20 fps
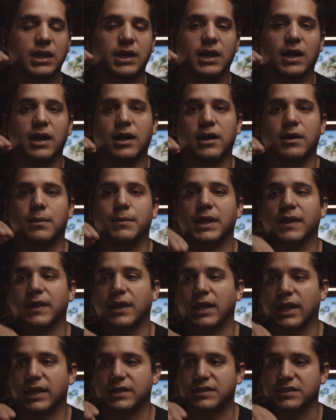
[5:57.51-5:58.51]
and
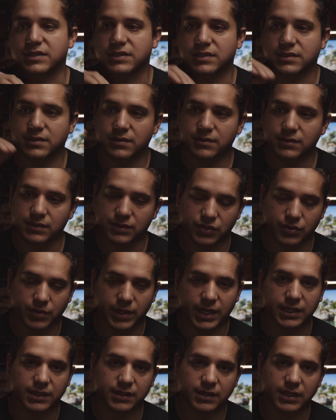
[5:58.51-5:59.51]
then I just
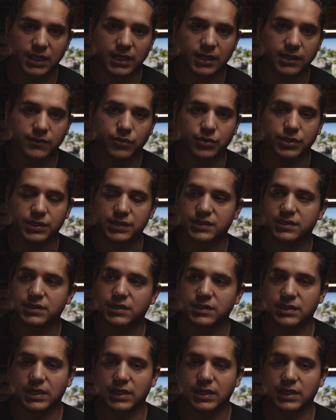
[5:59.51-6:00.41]
create the invoice,